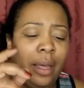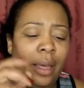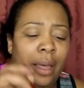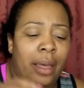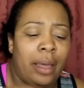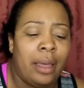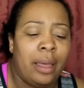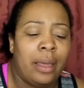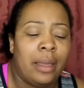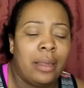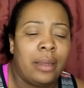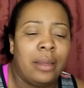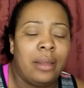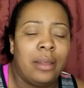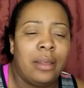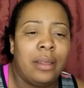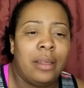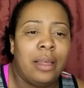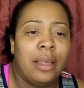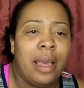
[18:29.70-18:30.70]
And
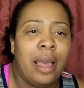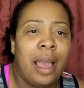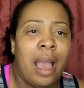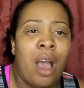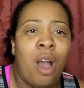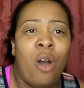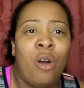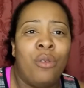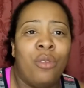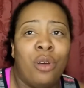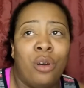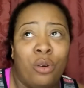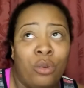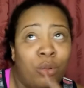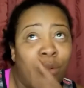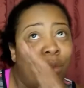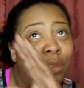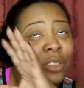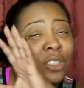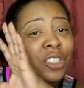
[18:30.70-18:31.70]
although
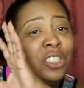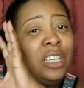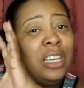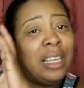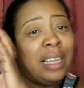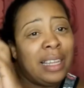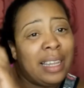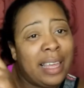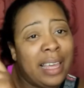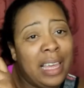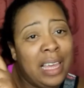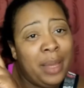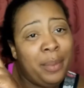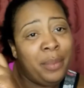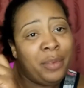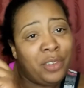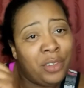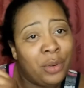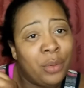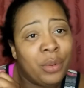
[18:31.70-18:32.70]
she
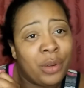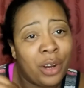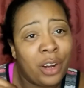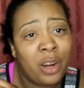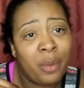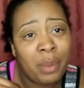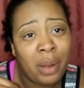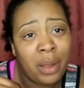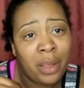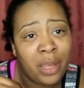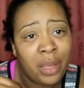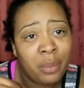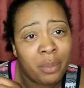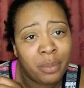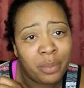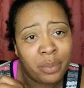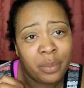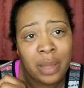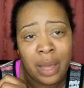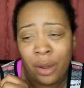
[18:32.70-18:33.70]
claims she don't care about him
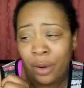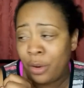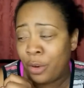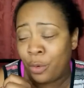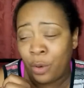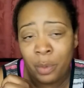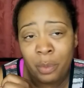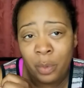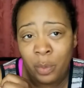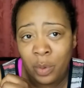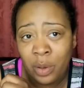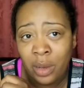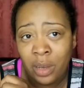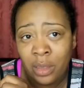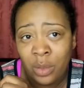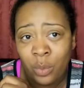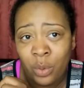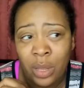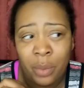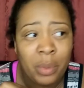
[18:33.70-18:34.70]
out here creeping with
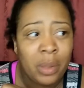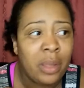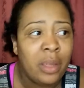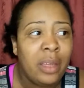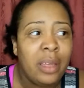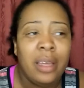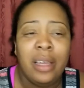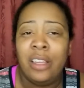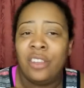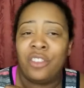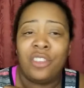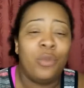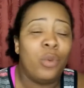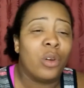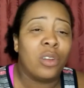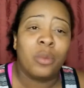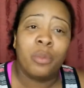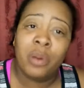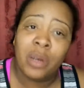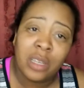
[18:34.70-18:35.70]
other women, she
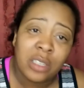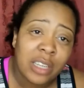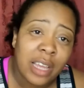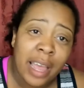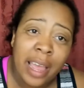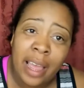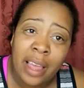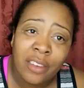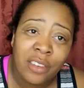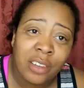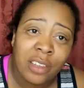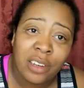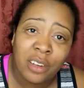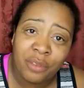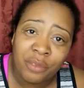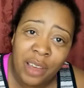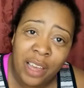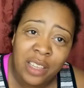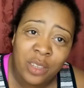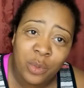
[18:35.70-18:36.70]
wanted to punch Ashley in the
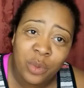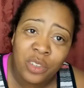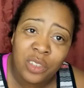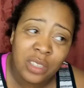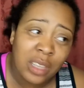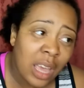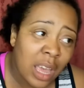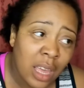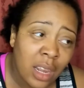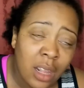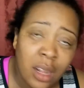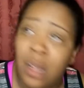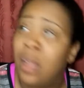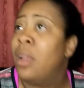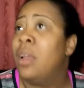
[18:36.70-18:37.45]
face when she said it.